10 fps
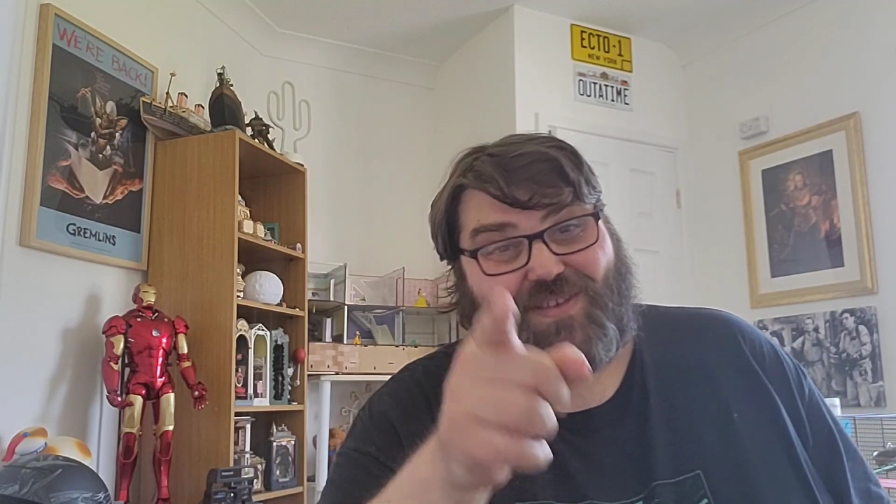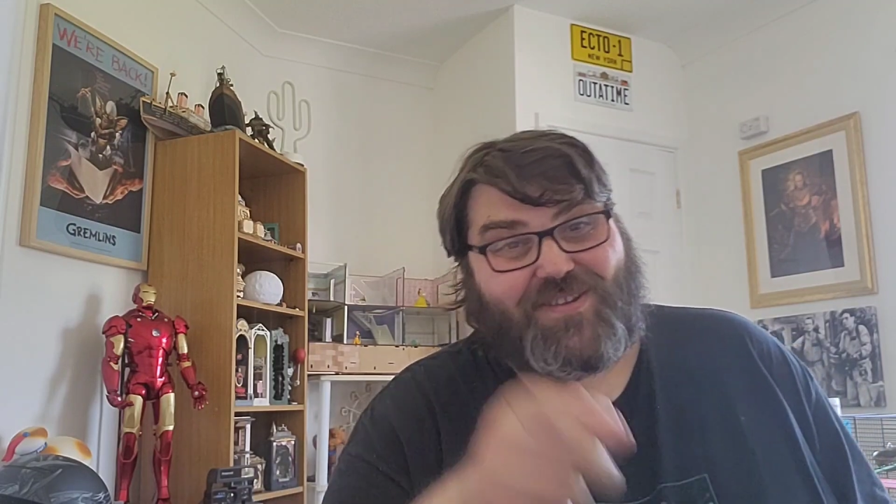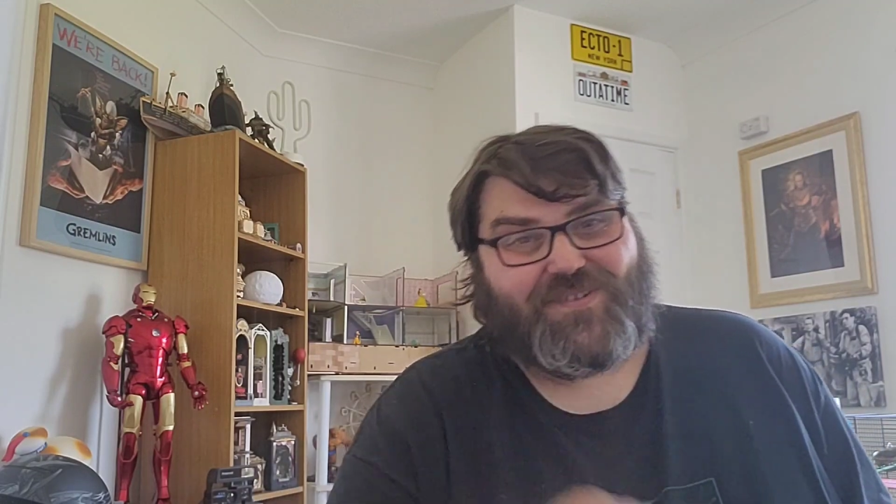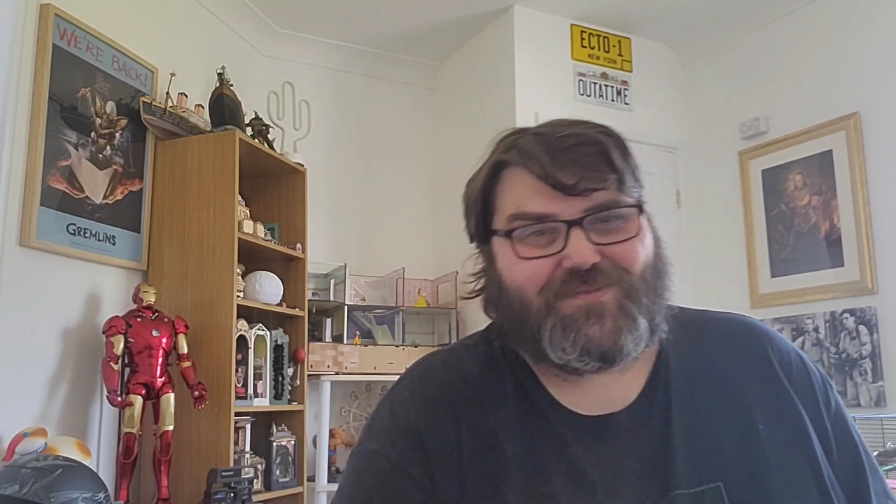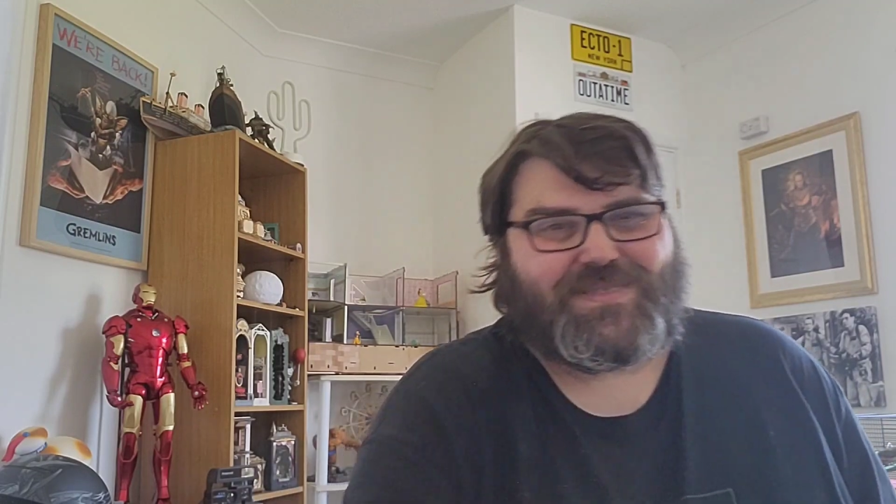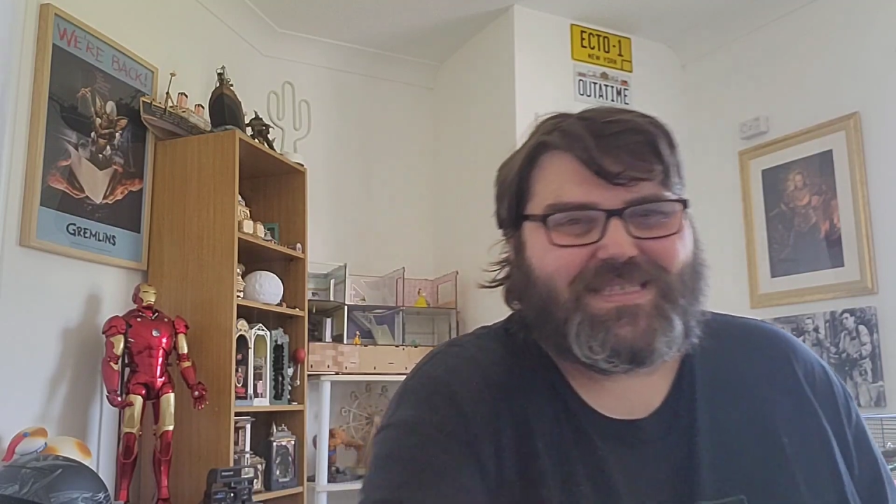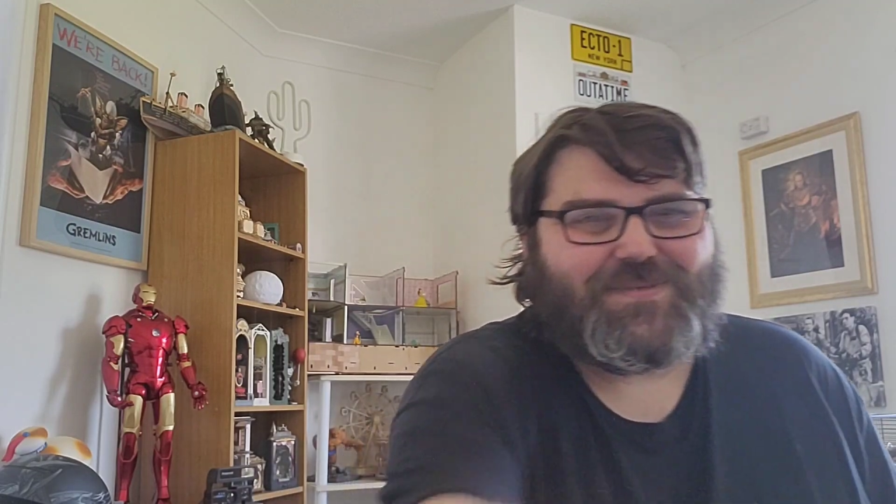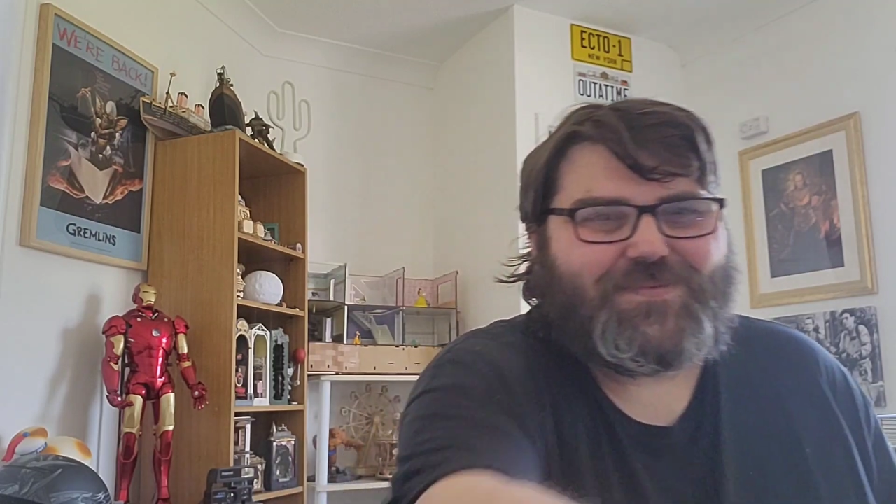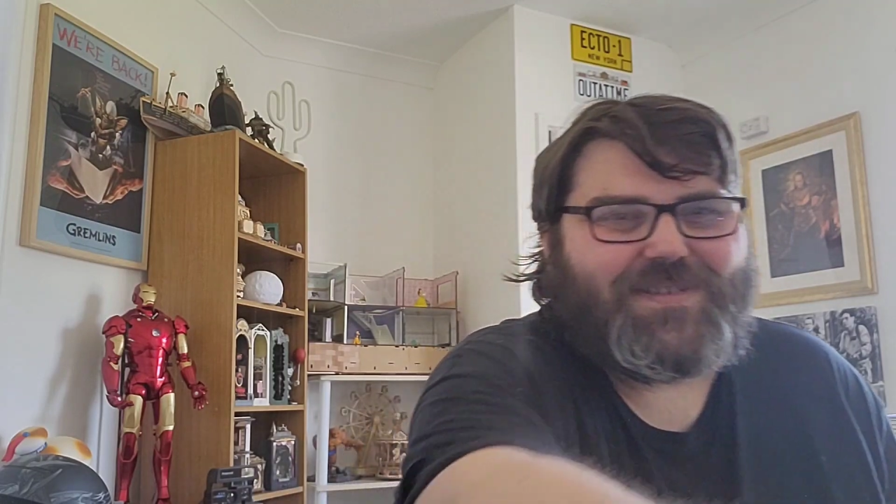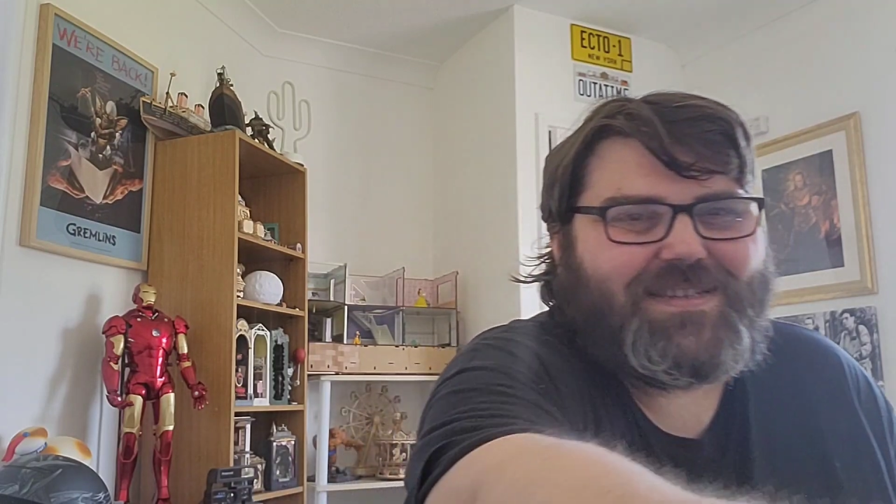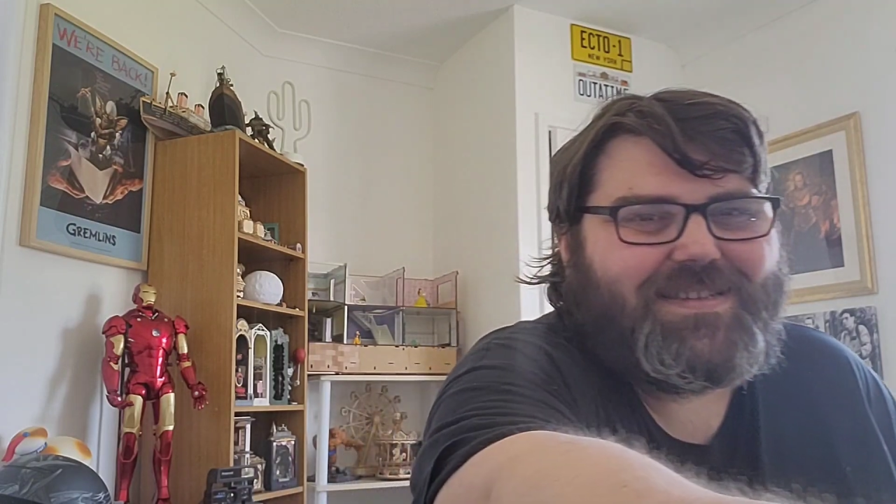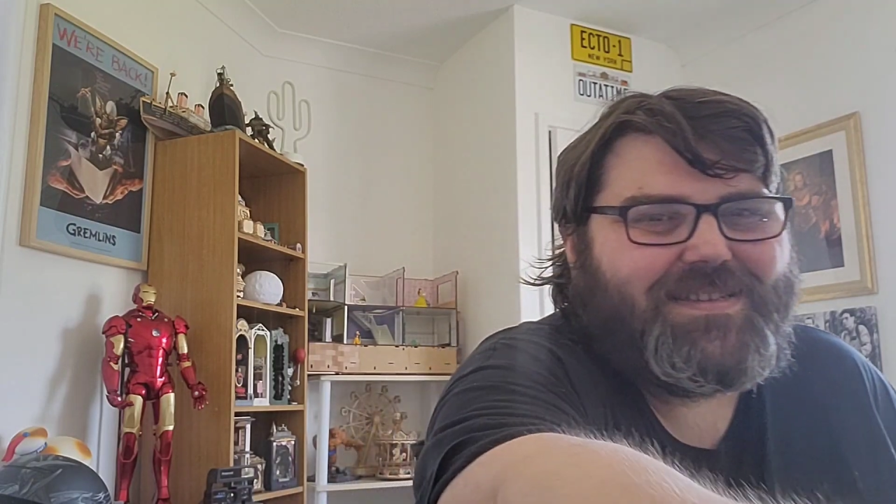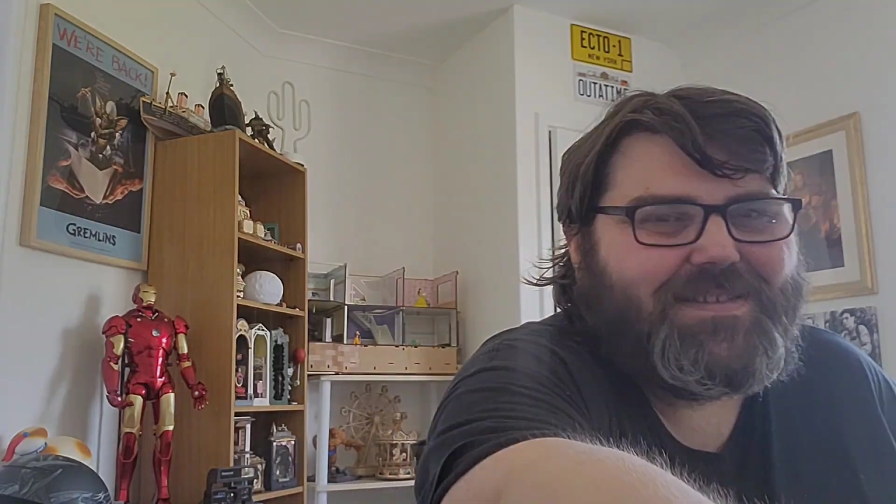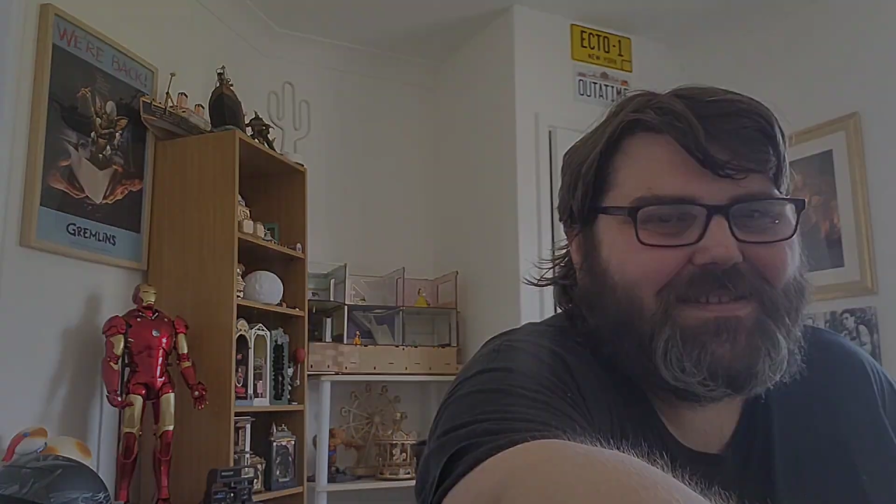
figure. It was this one.